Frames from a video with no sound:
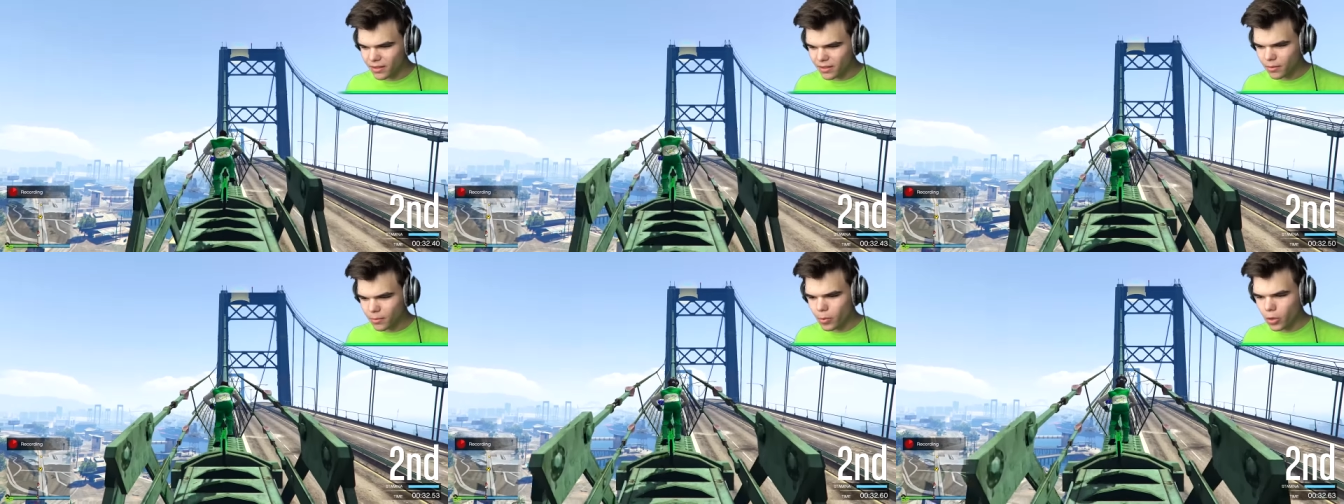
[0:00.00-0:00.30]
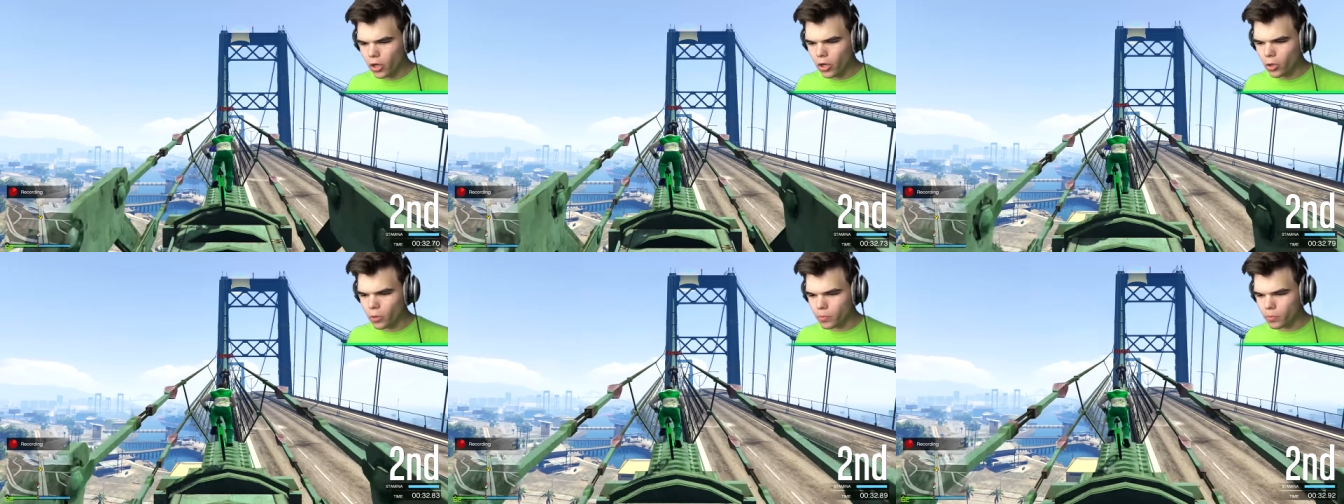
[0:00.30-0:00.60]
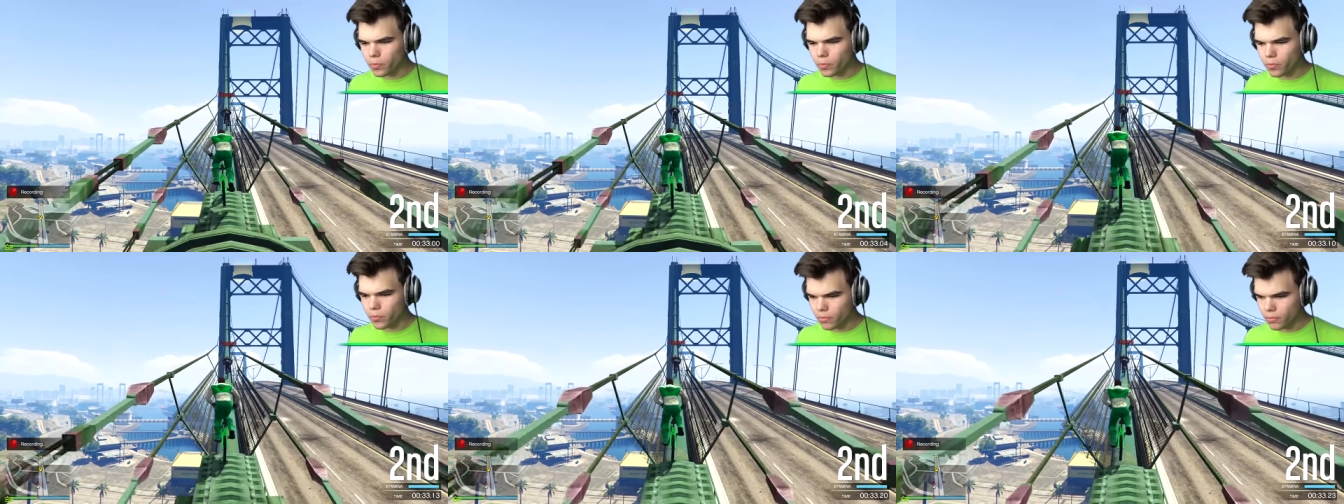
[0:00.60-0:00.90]

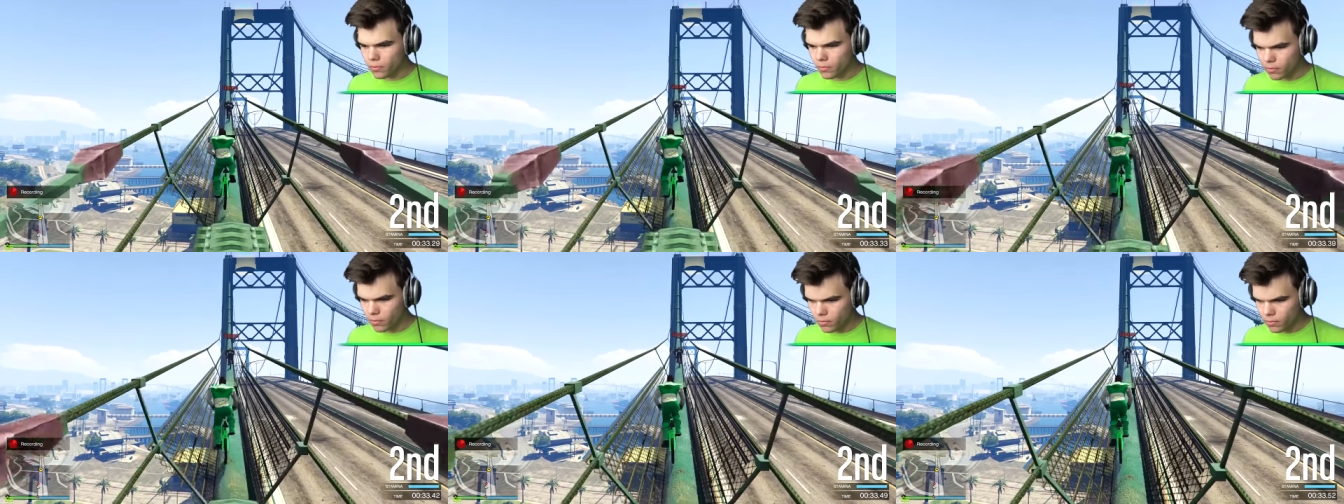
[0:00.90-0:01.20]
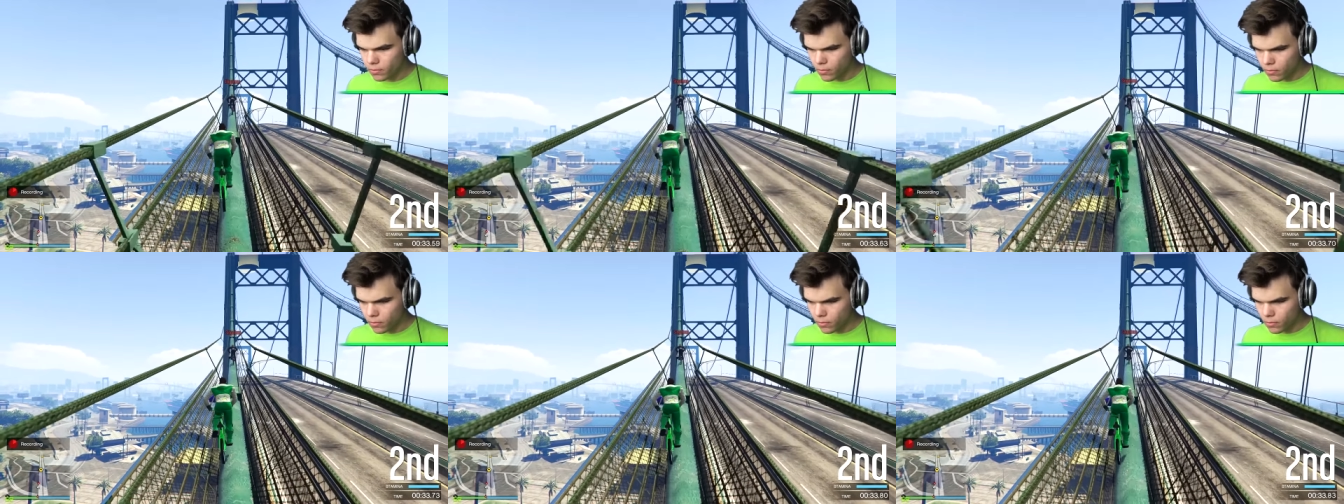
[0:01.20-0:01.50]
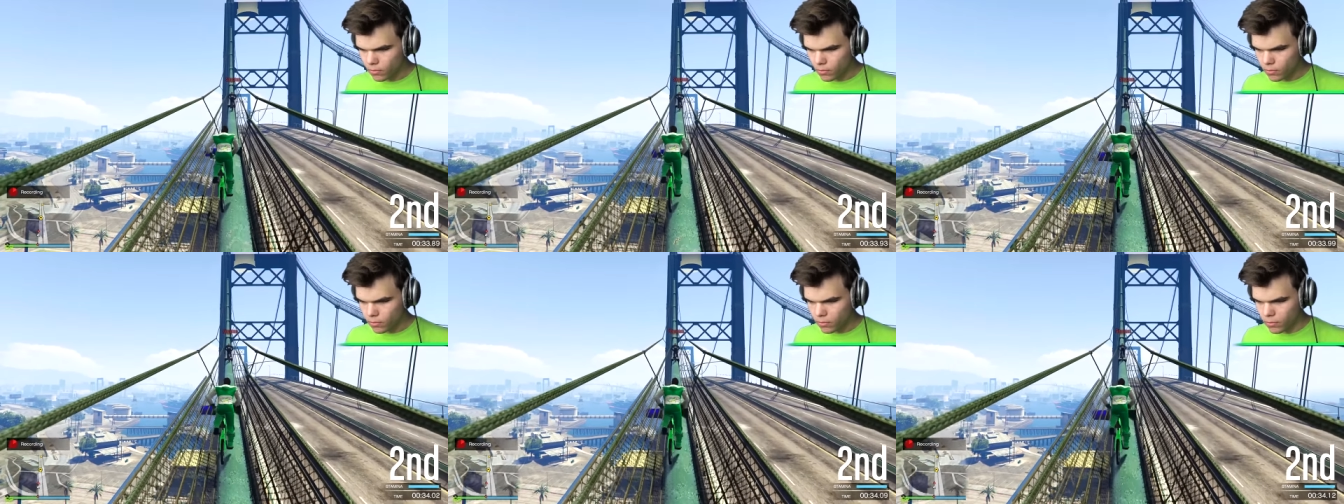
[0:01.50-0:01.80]
There we go.
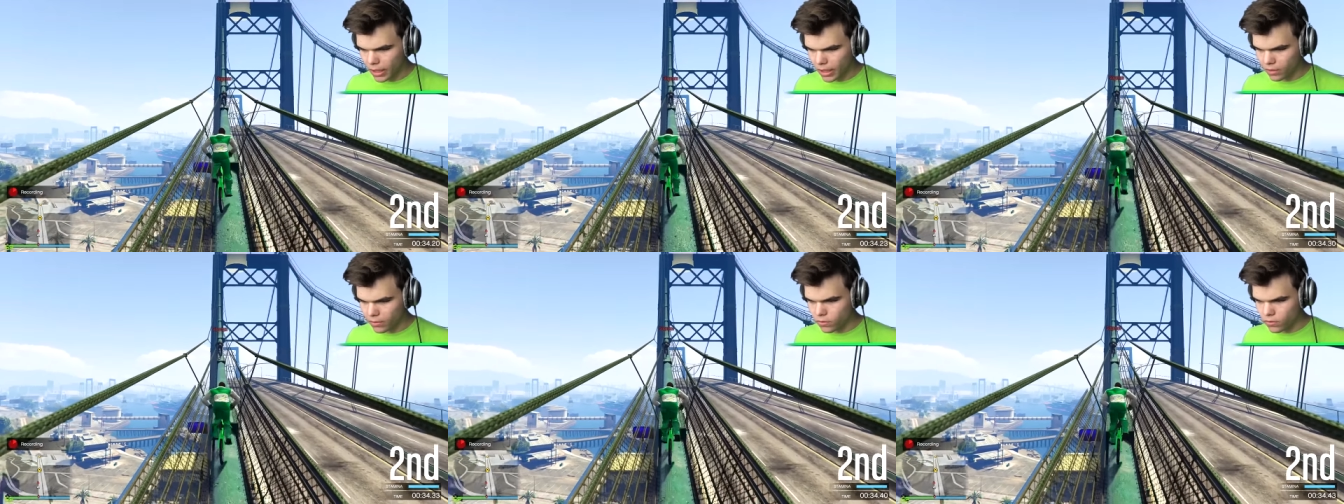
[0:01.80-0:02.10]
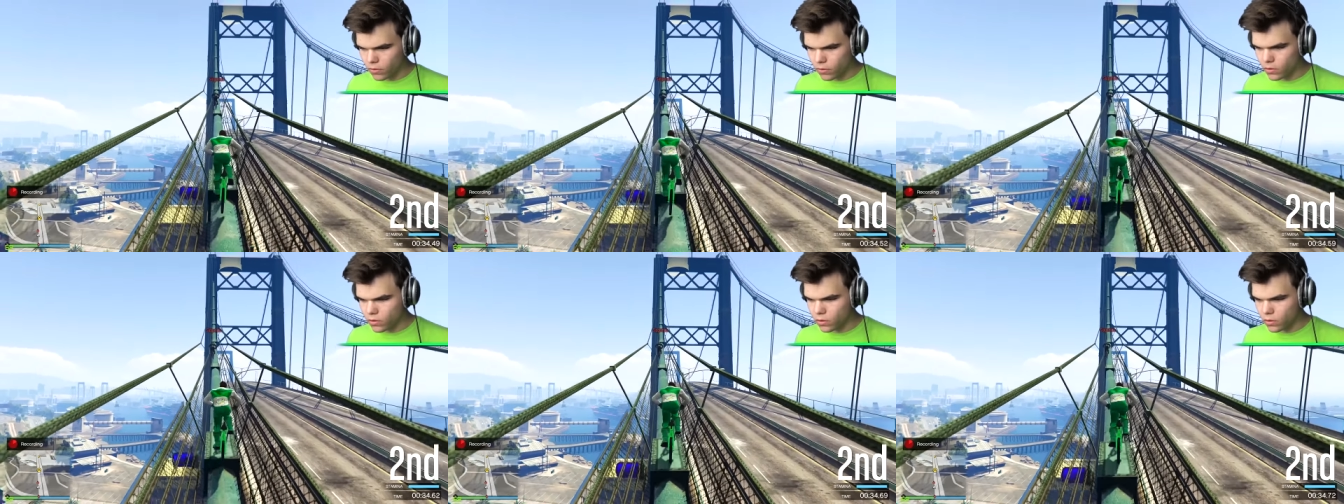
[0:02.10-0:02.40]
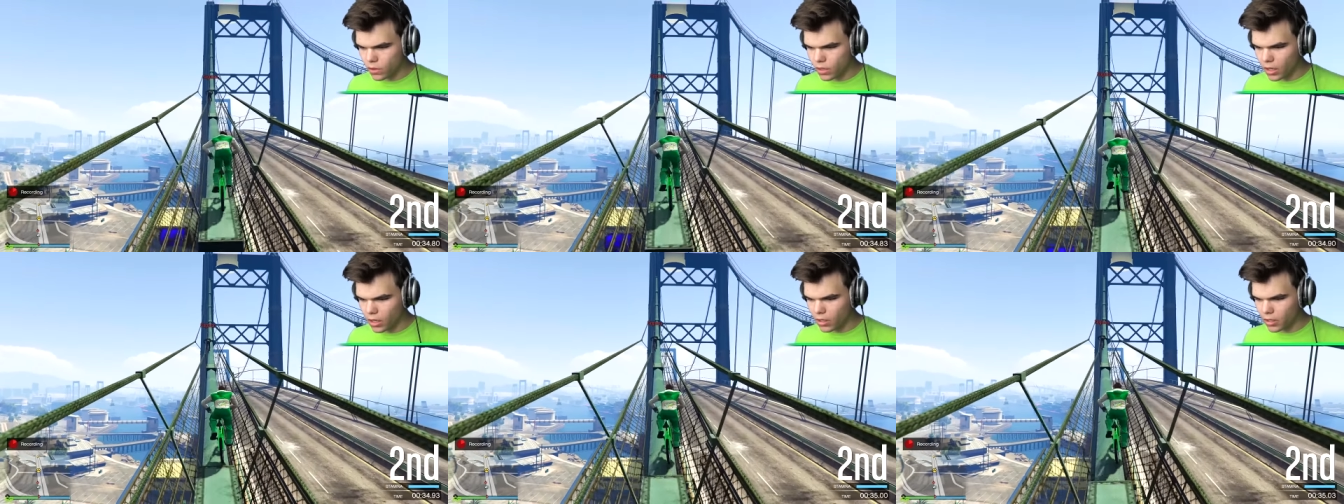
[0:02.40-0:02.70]
What? Why is that?
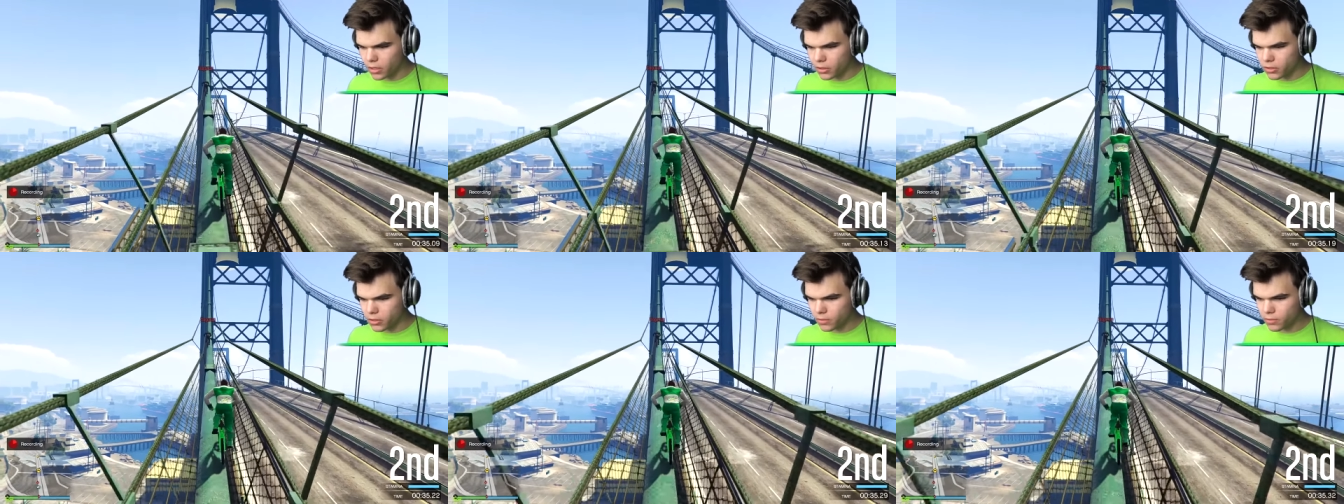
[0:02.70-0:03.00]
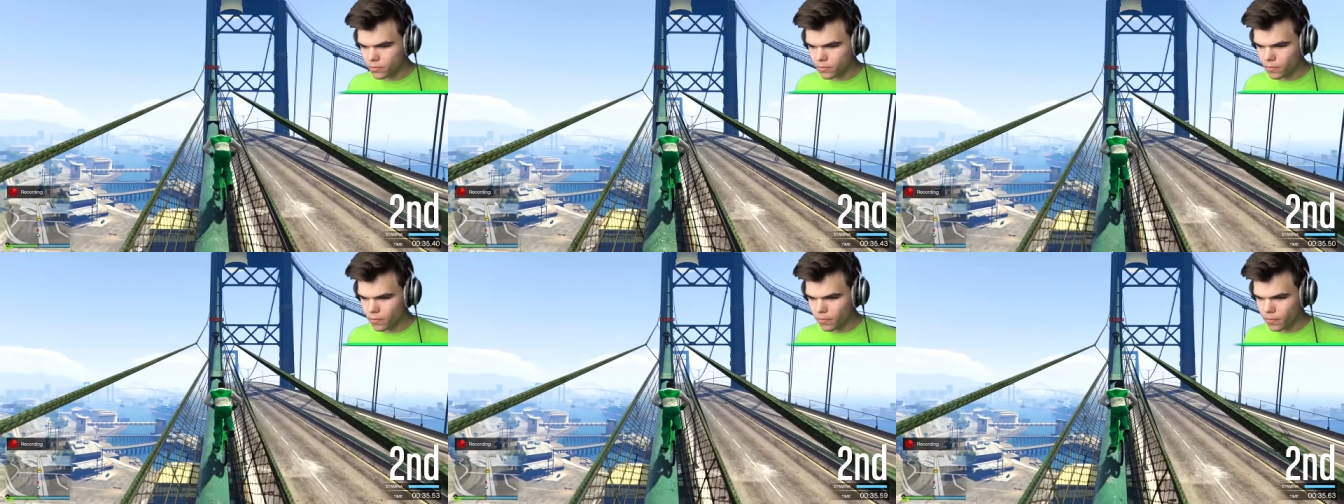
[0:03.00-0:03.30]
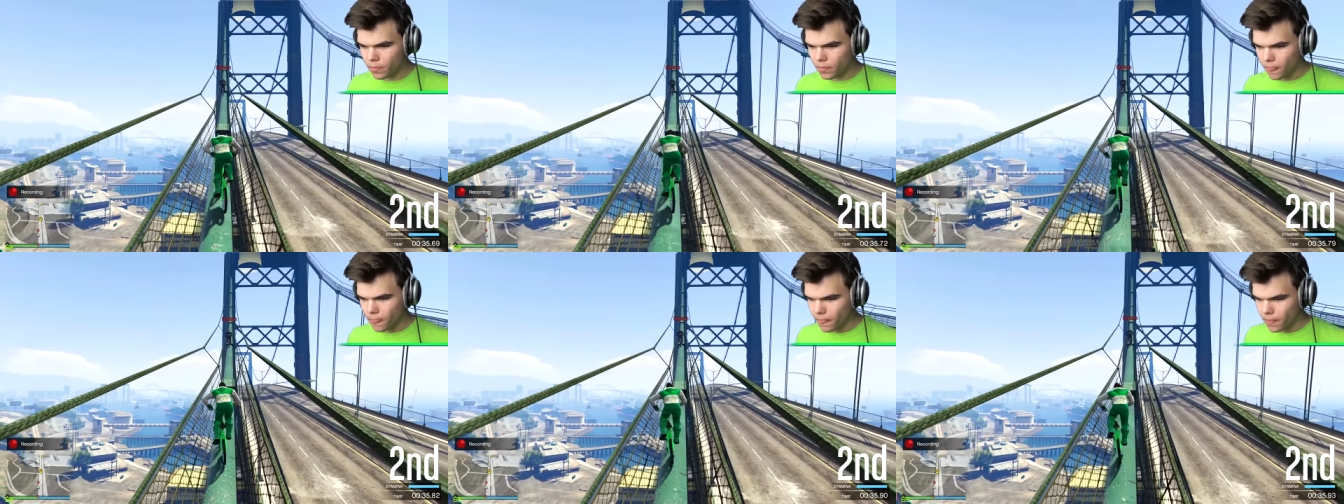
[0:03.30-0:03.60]
Two colors.
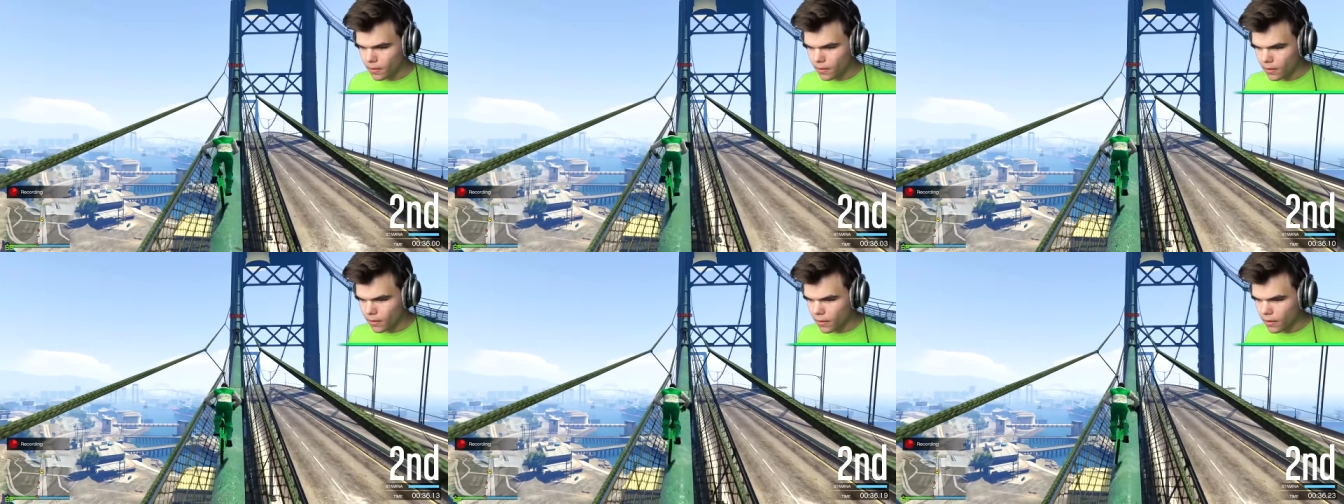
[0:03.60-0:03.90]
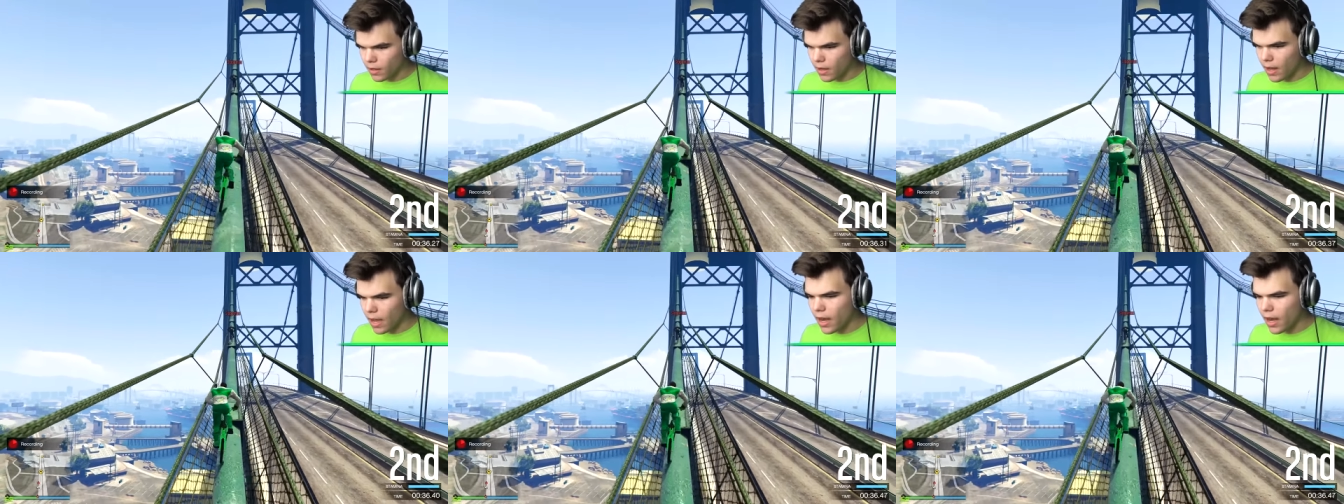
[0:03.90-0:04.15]
Just brown, Jay.